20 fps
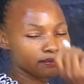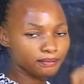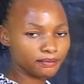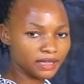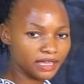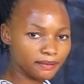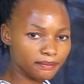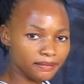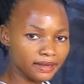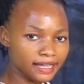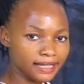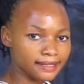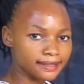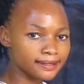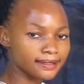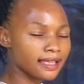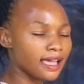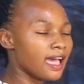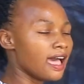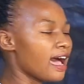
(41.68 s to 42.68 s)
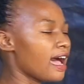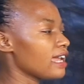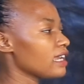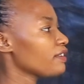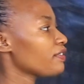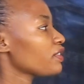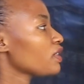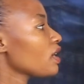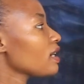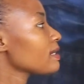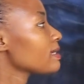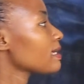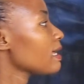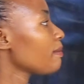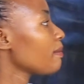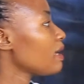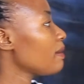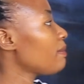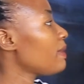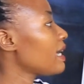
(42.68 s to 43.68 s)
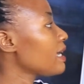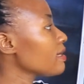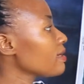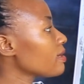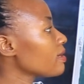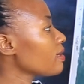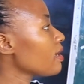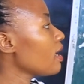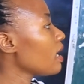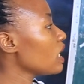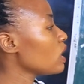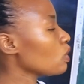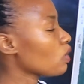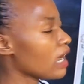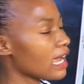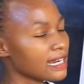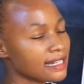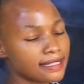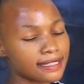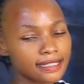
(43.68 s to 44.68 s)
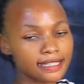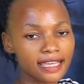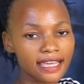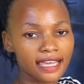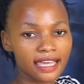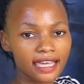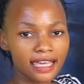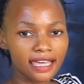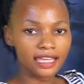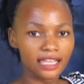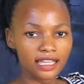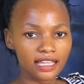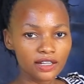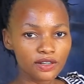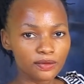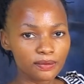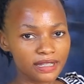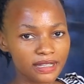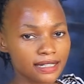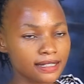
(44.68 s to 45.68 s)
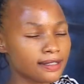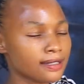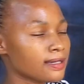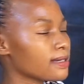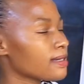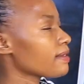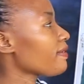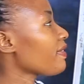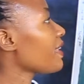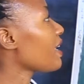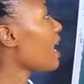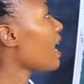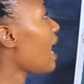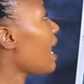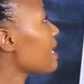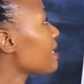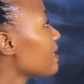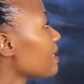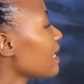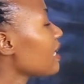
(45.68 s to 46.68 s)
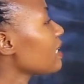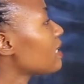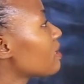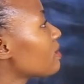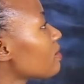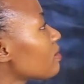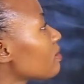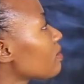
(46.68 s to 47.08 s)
members. And if you don't say members, you can say elements. A set,